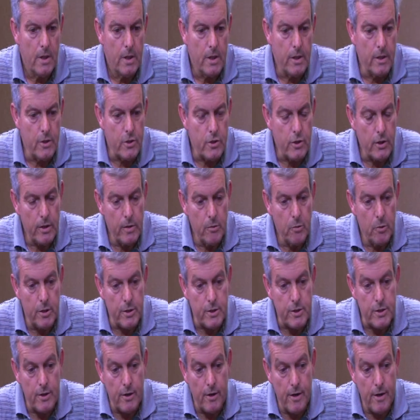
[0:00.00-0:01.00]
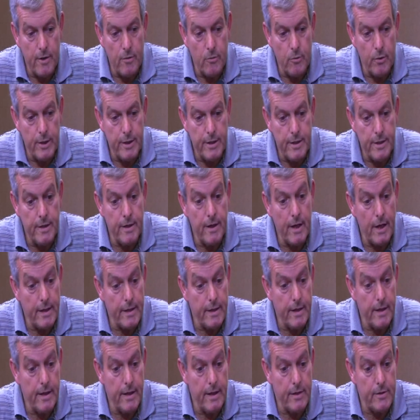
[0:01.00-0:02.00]
Initially, when it started, we did
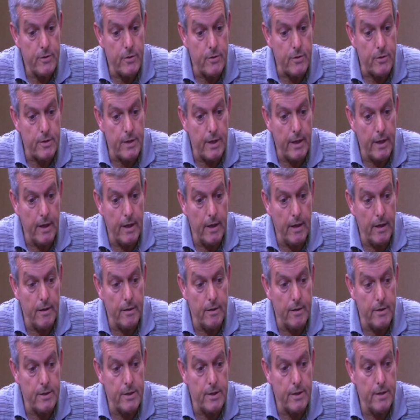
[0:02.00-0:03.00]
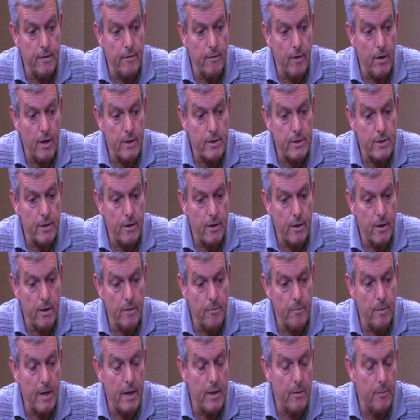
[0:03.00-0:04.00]
not get answers, and the city of Oxnard,
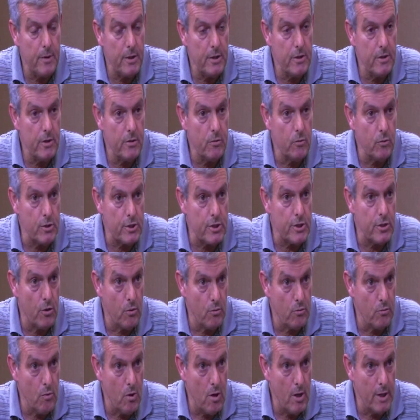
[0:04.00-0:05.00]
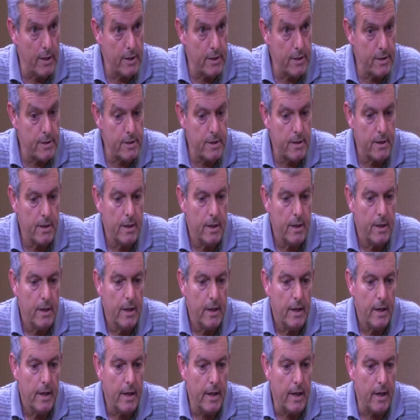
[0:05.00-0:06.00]
in my opinion, was stonewalling us.
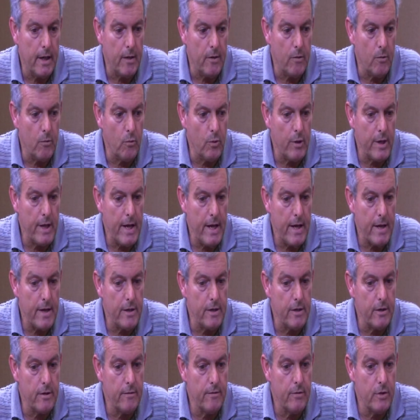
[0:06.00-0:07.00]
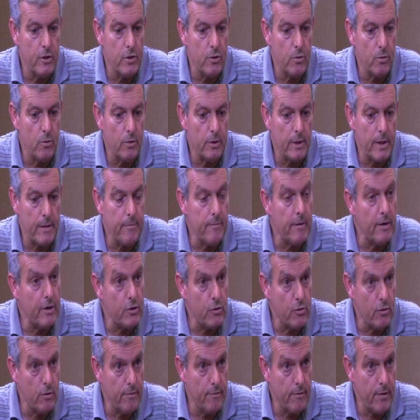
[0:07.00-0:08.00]
And we had an individual named
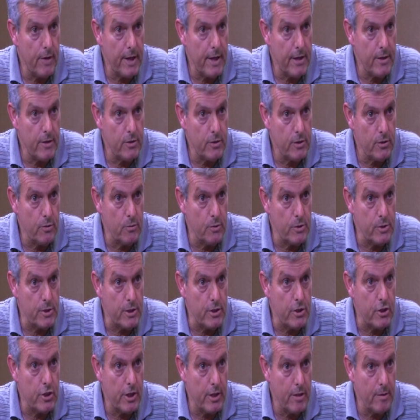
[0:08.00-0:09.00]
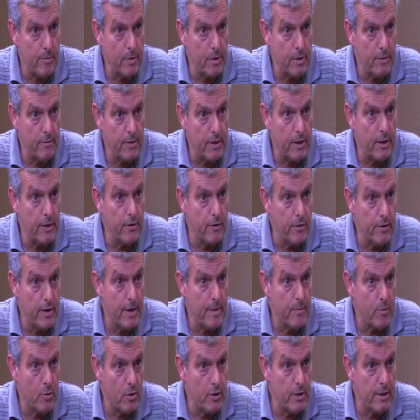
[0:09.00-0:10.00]
Ventura Fernandez, who was the chairman of the
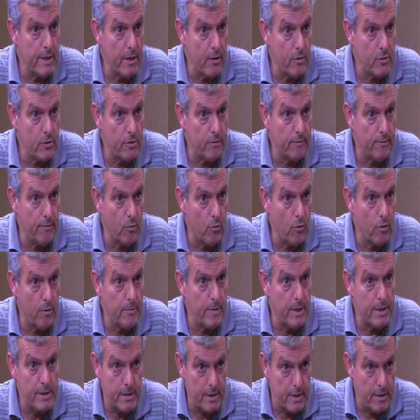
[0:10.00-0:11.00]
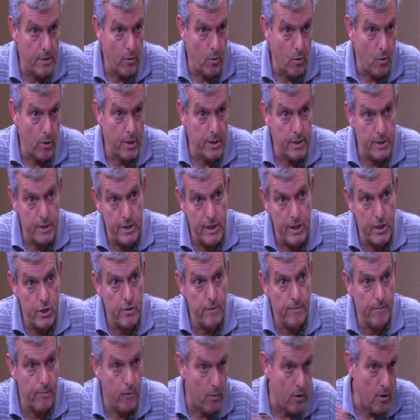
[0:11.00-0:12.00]
Inter-Neighborhood Council Forum. That's an
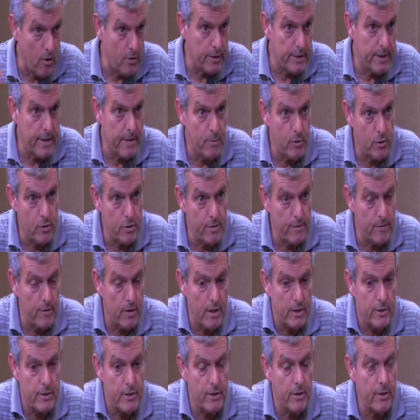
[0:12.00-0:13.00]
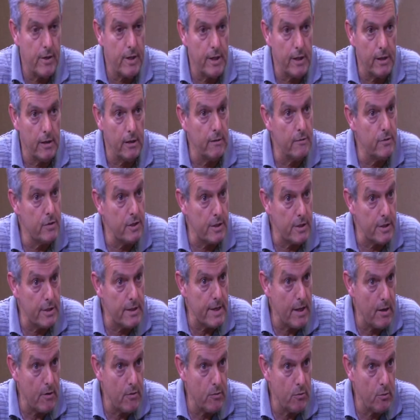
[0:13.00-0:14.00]
organization for all the neighborhoods of Oxnard. He lives in the
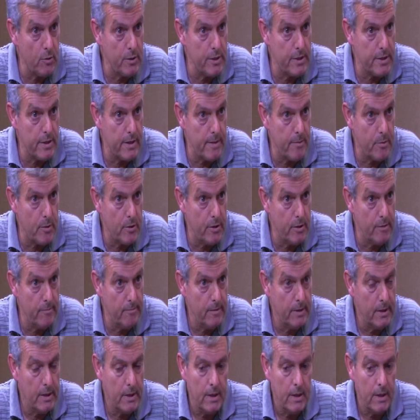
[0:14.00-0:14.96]
South Winds neighborhood,